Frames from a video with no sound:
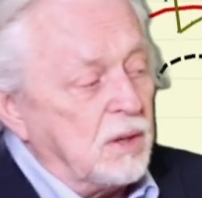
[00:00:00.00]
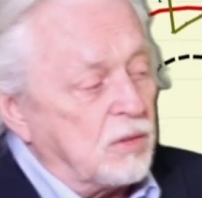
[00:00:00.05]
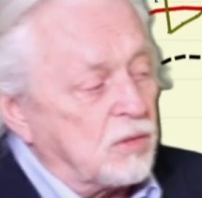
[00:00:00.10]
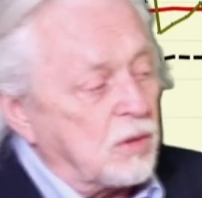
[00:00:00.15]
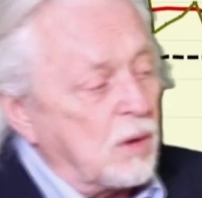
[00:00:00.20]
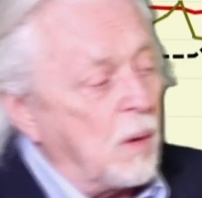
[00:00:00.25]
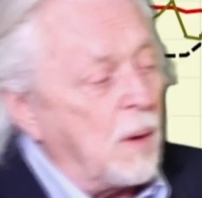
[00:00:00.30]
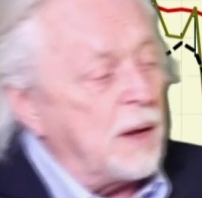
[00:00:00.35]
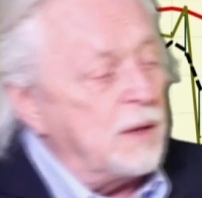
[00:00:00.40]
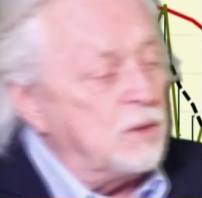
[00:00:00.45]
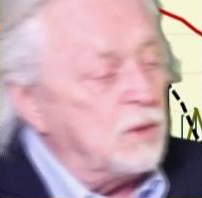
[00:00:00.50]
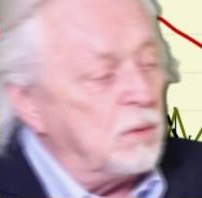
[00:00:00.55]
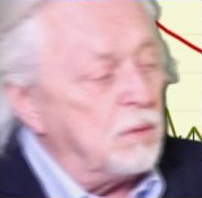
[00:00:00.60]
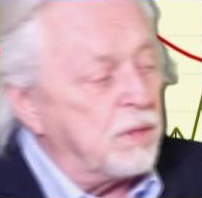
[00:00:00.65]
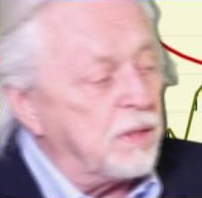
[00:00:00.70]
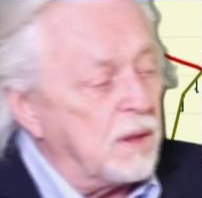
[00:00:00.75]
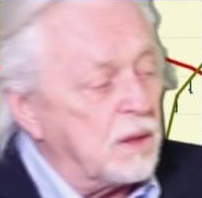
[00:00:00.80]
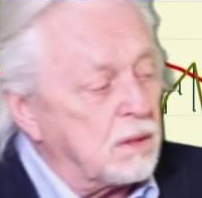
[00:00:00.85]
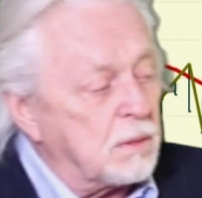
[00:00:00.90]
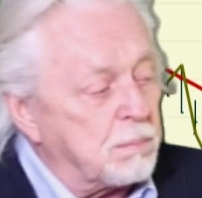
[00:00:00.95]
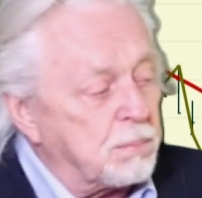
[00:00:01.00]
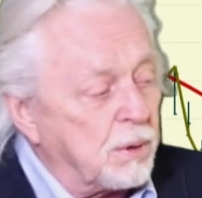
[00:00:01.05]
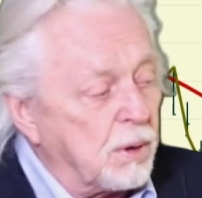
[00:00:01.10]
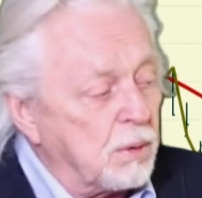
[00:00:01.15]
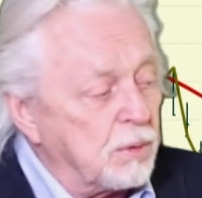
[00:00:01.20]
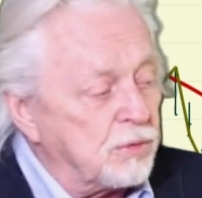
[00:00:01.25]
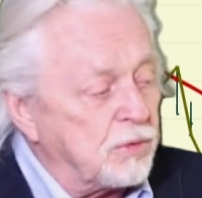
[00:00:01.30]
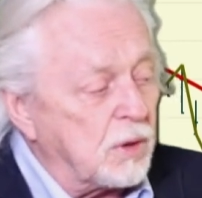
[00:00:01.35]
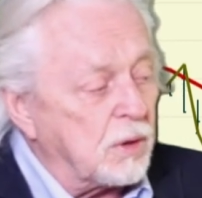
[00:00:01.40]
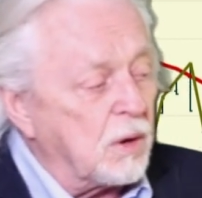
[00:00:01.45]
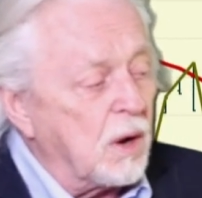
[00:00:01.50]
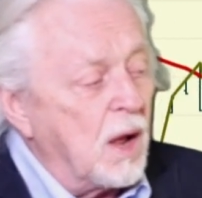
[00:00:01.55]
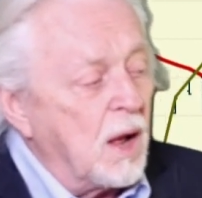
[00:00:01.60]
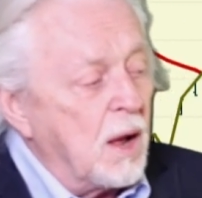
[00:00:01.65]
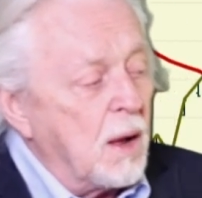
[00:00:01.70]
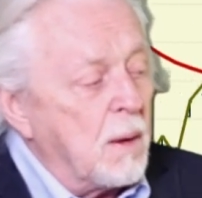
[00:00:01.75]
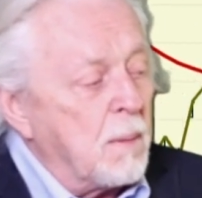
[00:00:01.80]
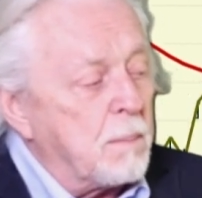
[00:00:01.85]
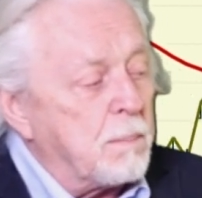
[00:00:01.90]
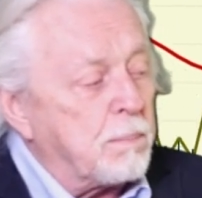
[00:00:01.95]
So I do think the pros are
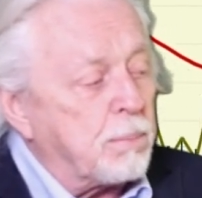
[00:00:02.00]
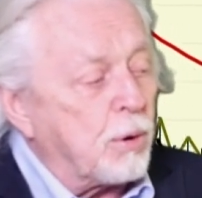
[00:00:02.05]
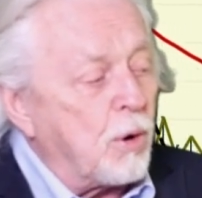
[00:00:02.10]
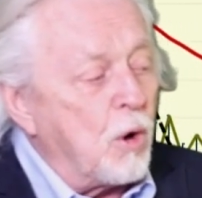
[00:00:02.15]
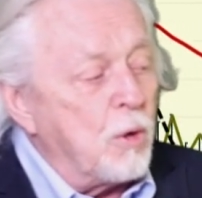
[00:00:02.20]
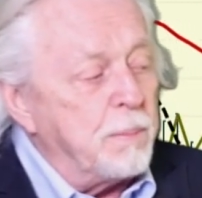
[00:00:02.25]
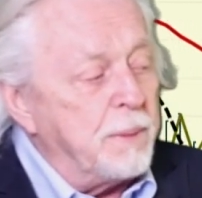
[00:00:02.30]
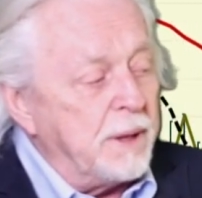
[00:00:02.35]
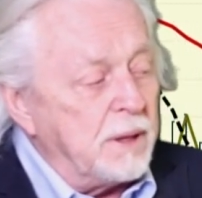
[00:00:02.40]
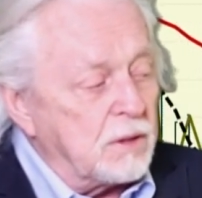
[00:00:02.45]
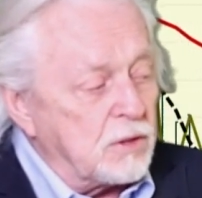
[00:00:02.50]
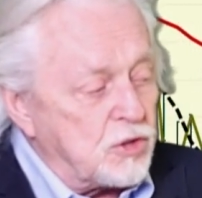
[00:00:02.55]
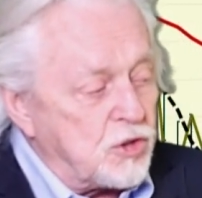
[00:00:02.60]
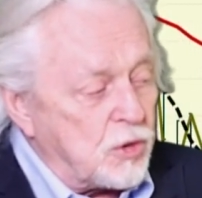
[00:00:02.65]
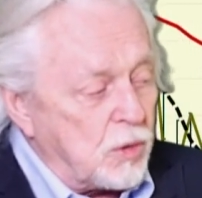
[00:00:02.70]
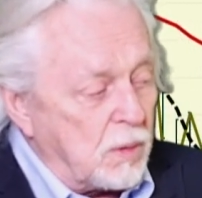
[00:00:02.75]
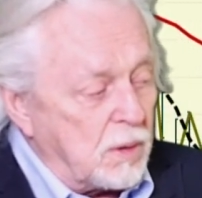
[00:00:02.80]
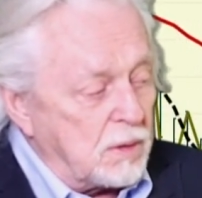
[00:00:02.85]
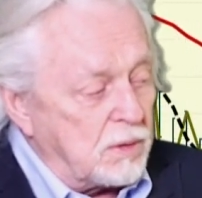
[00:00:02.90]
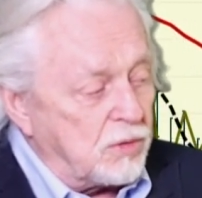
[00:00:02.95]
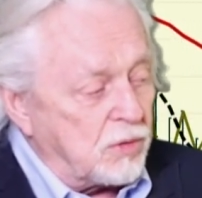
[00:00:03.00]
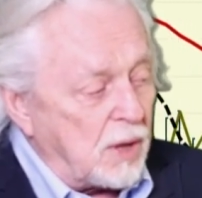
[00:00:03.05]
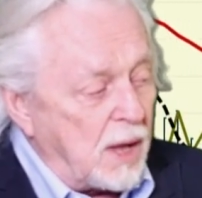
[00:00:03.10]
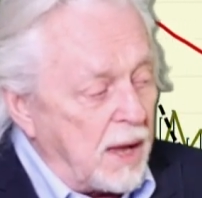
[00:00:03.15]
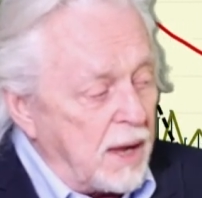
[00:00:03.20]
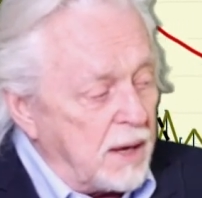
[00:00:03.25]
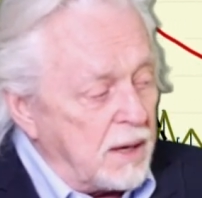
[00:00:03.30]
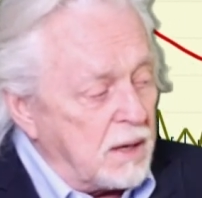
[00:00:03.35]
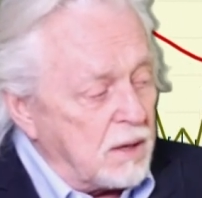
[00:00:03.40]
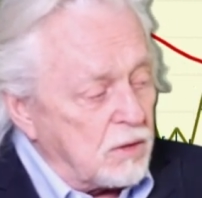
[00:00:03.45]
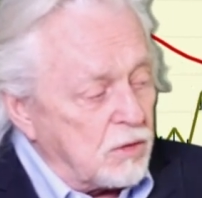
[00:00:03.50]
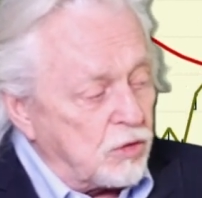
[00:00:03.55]
probing the short side.